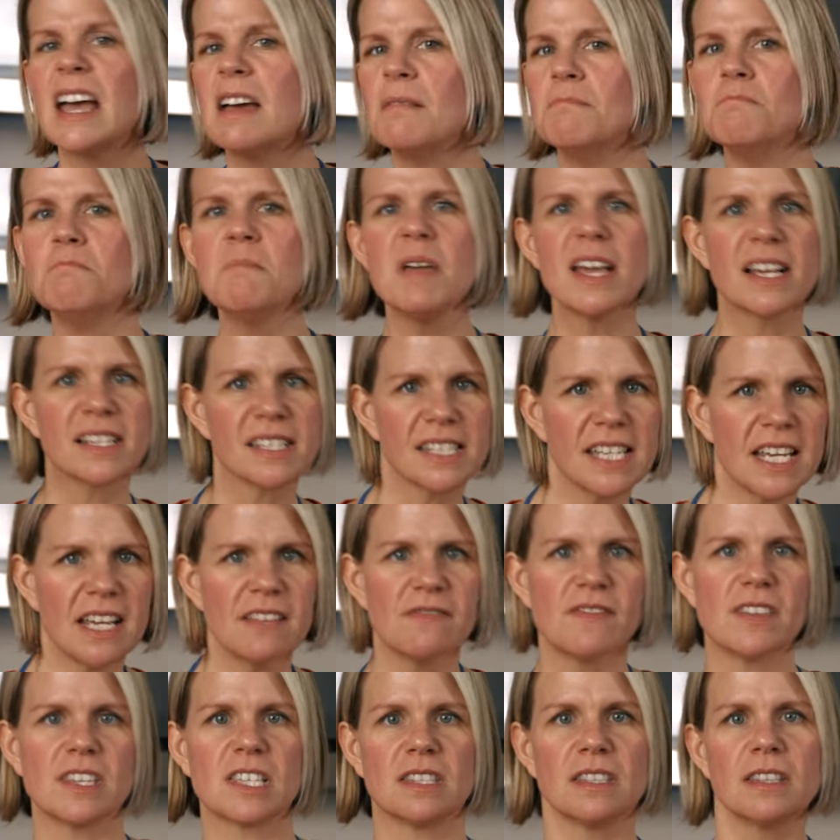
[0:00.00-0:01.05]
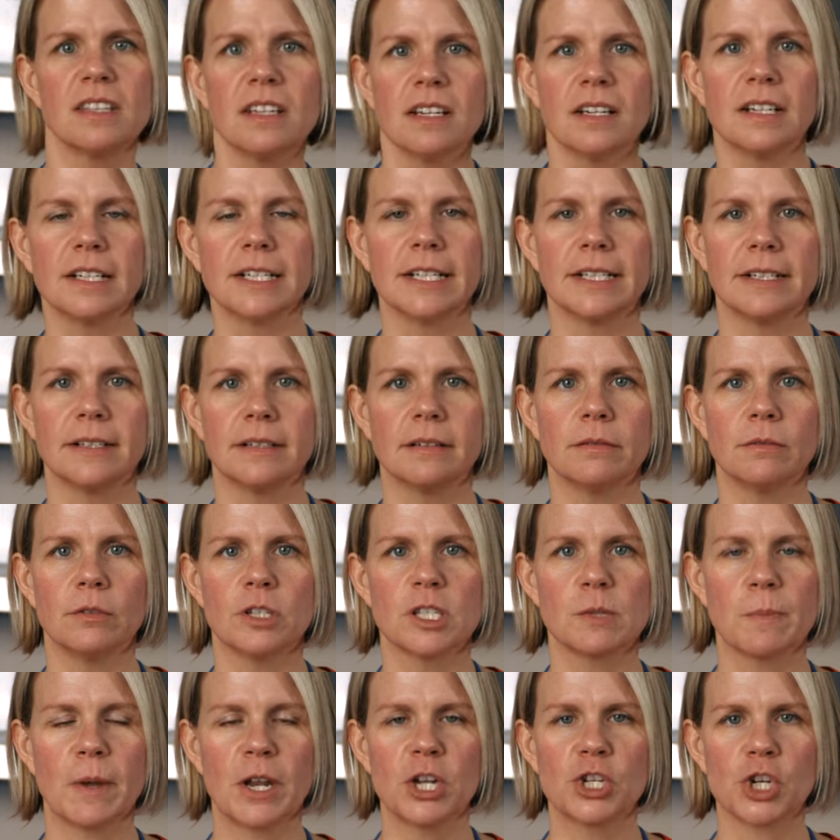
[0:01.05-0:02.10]
Mix in the, the
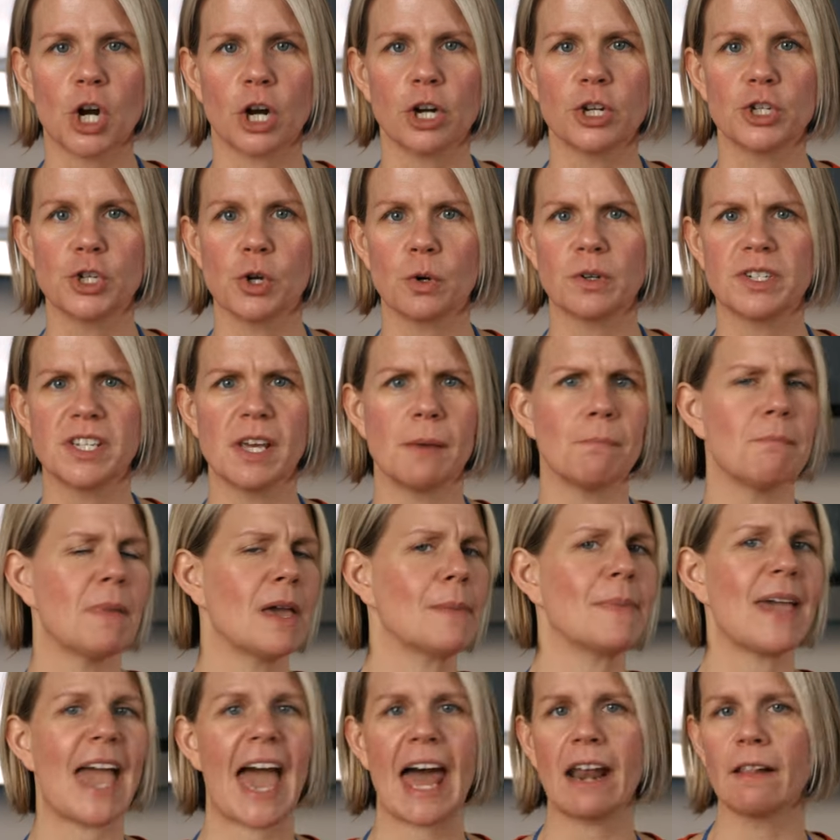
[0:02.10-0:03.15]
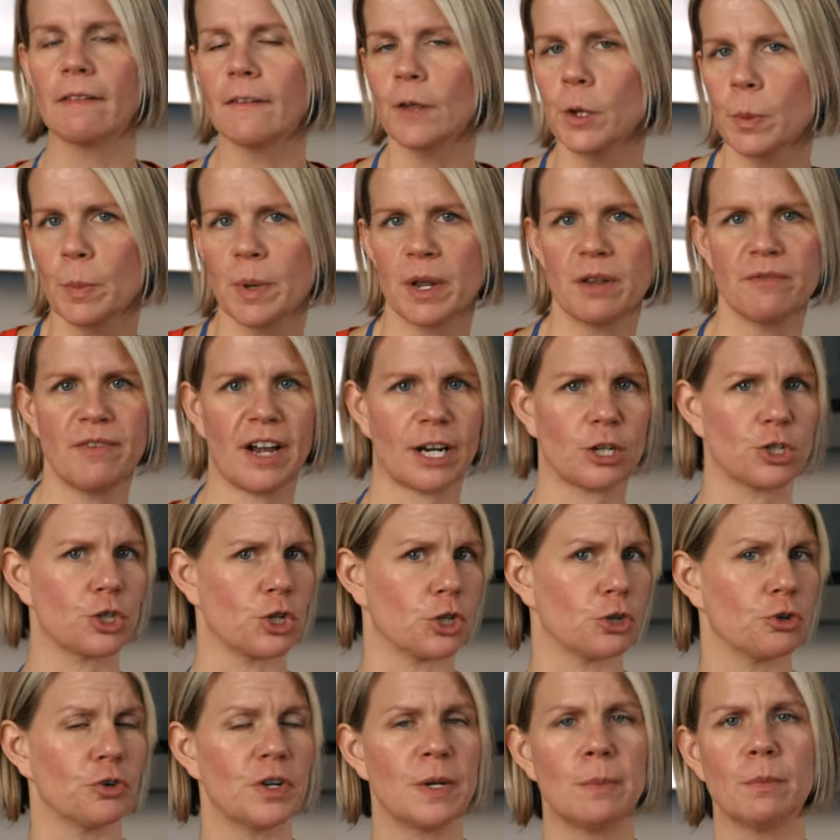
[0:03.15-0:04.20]
spinach artichoke dip, maybe add a little bit of extra
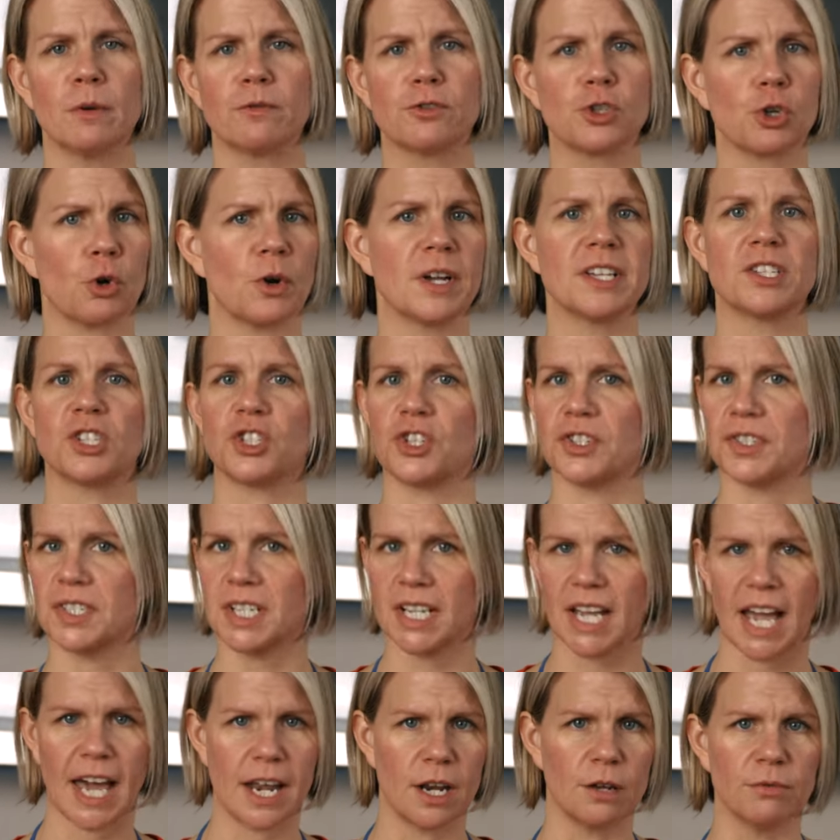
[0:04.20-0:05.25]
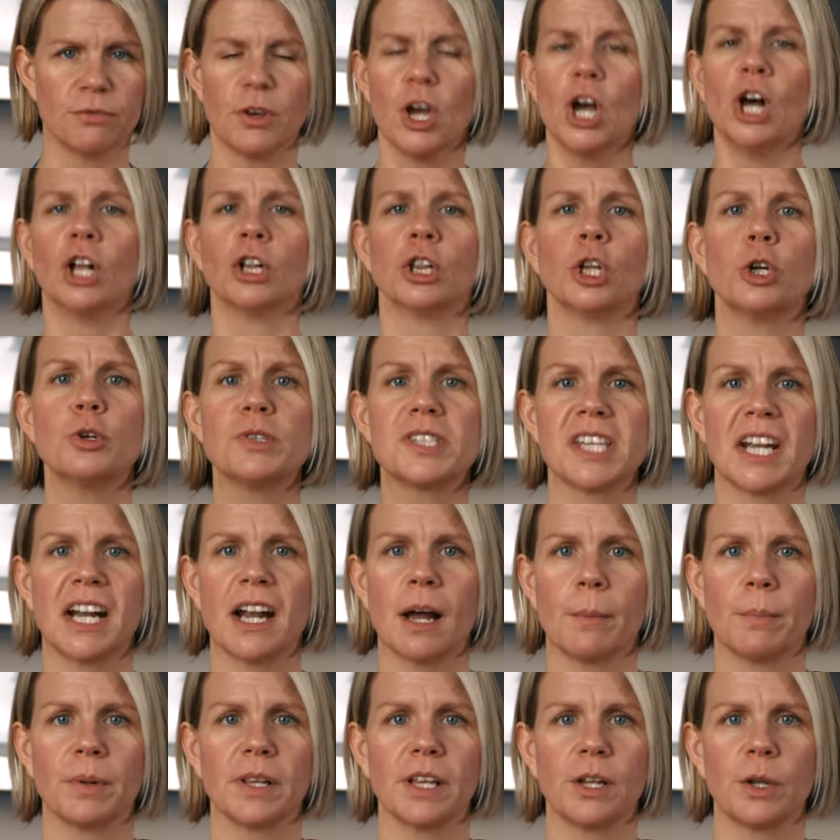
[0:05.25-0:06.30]
cream of choice just to kind of loosen it
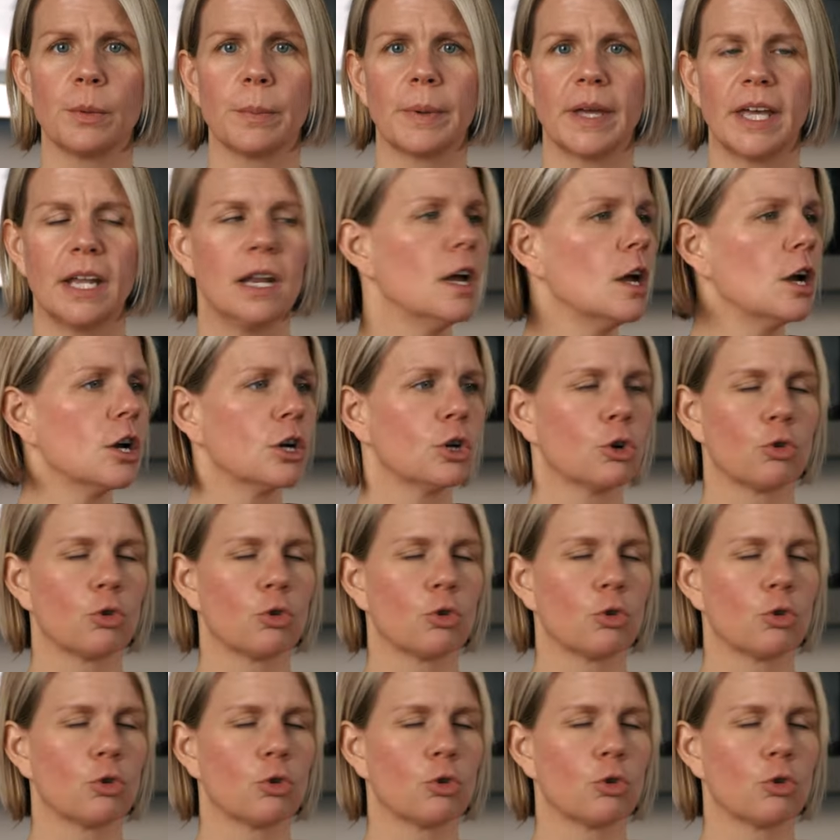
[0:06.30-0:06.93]
up a little bit.